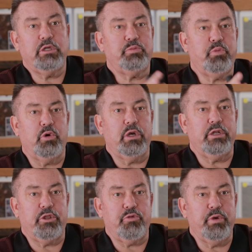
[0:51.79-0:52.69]
this pool
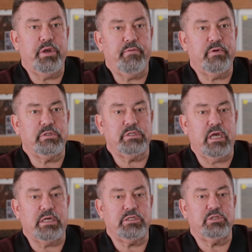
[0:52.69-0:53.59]
into three different
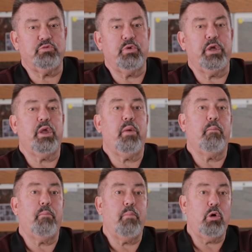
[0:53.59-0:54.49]
sections. We
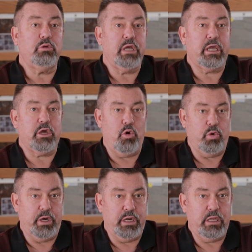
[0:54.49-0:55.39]

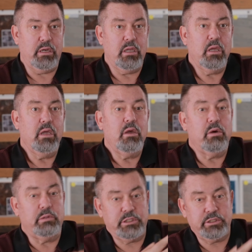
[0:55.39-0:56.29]
multi-coated it,
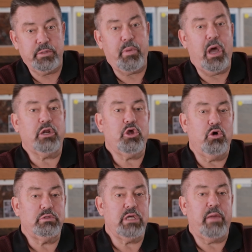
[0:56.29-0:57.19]
which is a bond
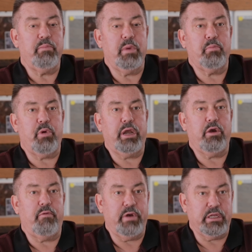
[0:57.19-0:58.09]
coat type membrane
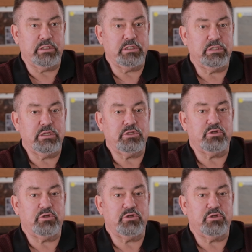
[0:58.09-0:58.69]
over an existing